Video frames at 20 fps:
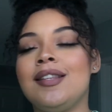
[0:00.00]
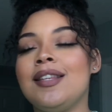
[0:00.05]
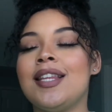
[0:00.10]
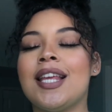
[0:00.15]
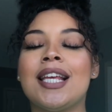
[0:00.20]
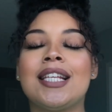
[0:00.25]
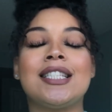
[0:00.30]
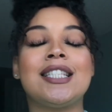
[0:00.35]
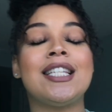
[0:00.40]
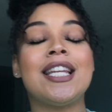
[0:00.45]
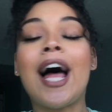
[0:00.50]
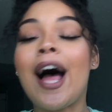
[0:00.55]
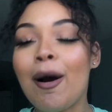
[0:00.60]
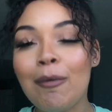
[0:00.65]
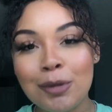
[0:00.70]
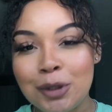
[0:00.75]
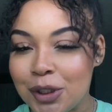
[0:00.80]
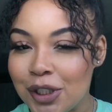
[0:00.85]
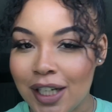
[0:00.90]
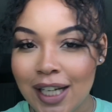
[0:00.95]
is not
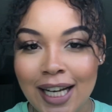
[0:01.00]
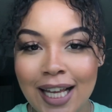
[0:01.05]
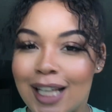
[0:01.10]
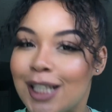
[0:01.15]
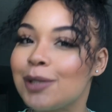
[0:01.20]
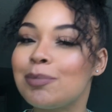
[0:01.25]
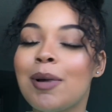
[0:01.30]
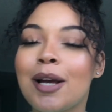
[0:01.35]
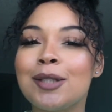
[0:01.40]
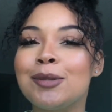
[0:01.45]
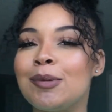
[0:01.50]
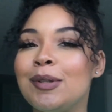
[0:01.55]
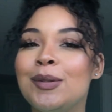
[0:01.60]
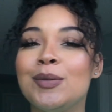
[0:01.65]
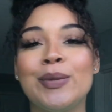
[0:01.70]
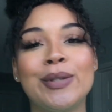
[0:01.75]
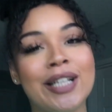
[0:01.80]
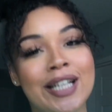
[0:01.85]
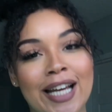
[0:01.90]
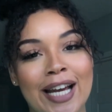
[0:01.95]
what you can expect when you
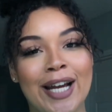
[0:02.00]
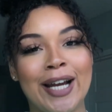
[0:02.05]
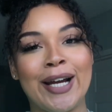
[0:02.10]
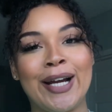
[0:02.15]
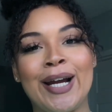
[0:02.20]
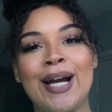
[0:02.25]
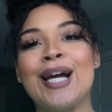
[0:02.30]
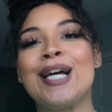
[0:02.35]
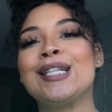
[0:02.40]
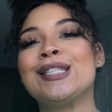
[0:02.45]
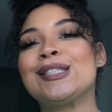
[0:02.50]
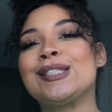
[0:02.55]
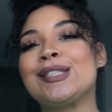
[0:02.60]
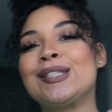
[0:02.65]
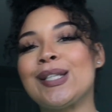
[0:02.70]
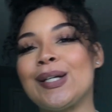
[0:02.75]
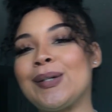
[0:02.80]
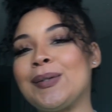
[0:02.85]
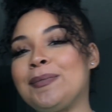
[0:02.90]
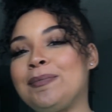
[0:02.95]
look at her.
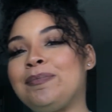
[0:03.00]
So